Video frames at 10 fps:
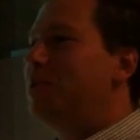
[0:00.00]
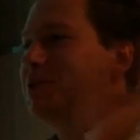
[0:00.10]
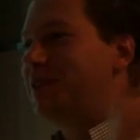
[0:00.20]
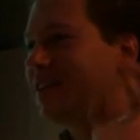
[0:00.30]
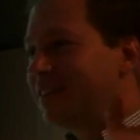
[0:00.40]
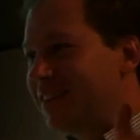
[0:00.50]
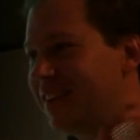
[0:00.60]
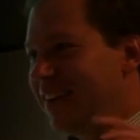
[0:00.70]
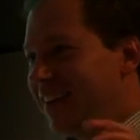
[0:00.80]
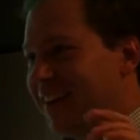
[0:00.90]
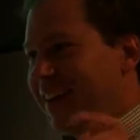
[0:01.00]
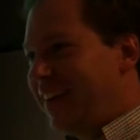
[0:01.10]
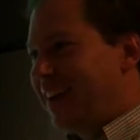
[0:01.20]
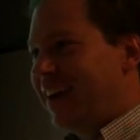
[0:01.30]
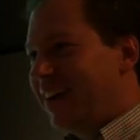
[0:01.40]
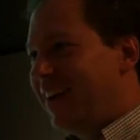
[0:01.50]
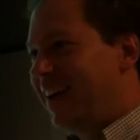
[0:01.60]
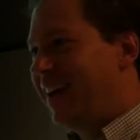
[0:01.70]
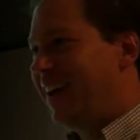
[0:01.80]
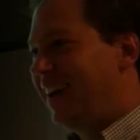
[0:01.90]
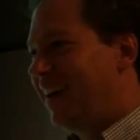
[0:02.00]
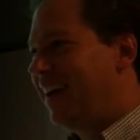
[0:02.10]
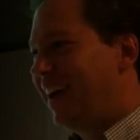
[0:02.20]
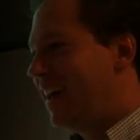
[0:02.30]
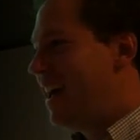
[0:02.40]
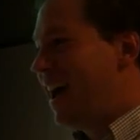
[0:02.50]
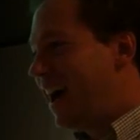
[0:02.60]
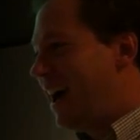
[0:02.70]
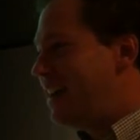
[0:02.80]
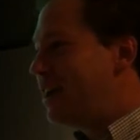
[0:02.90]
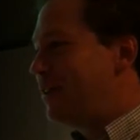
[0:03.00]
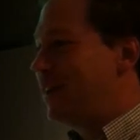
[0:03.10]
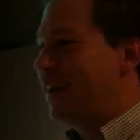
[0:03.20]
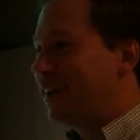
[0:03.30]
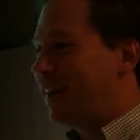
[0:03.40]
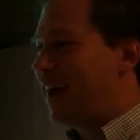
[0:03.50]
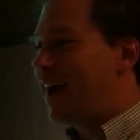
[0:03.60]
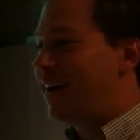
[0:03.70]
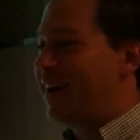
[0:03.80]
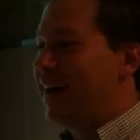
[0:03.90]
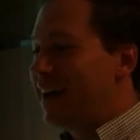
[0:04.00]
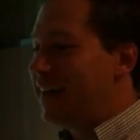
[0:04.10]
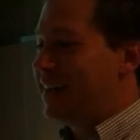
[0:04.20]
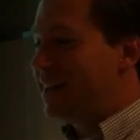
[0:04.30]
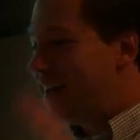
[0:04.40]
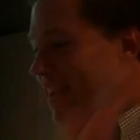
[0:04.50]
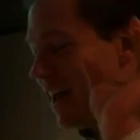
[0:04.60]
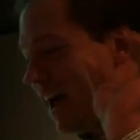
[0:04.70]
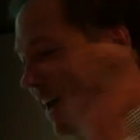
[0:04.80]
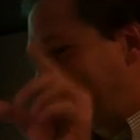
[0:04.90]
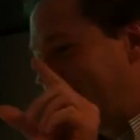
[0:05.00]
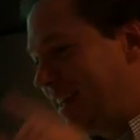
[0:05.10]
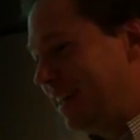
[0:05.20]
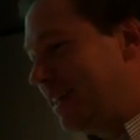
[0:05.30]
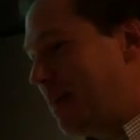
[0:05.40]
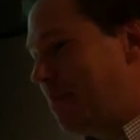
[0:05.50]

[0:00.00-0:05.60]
Bullshit. You know, I know that a cloud at the end has to get